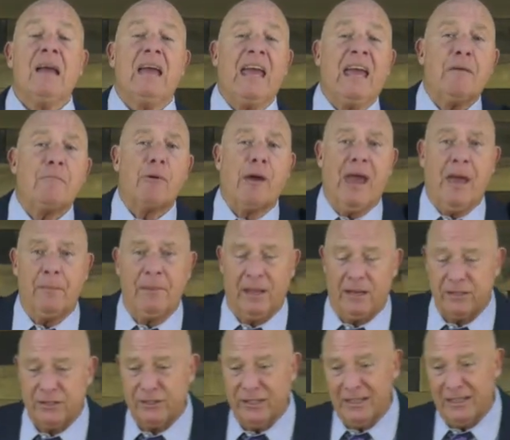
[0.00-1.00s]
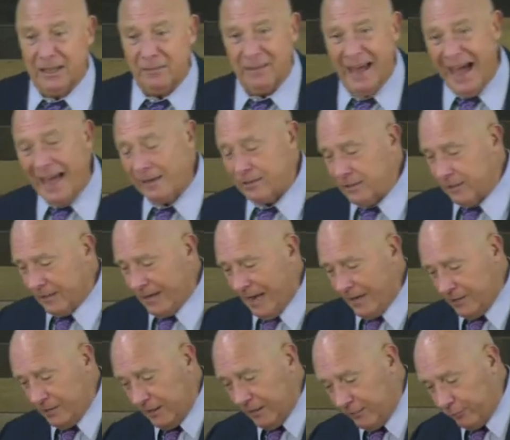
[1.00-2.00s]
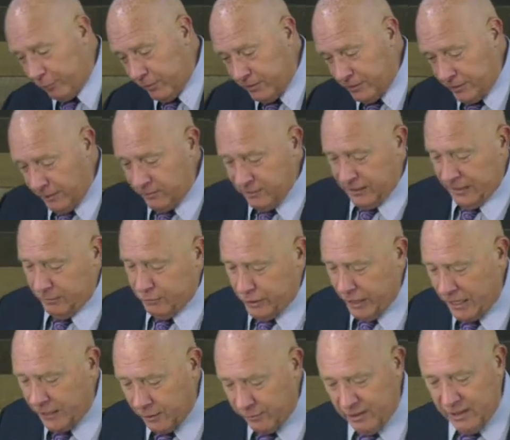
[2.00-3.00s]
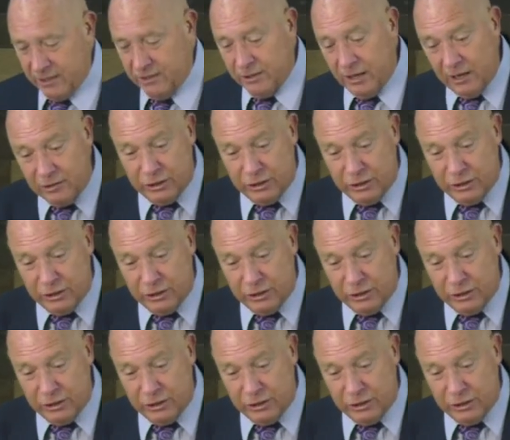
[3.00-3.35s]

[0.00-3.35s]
Abraham had a son named Isaac. Isaac had twin sons named Jacob and Esau.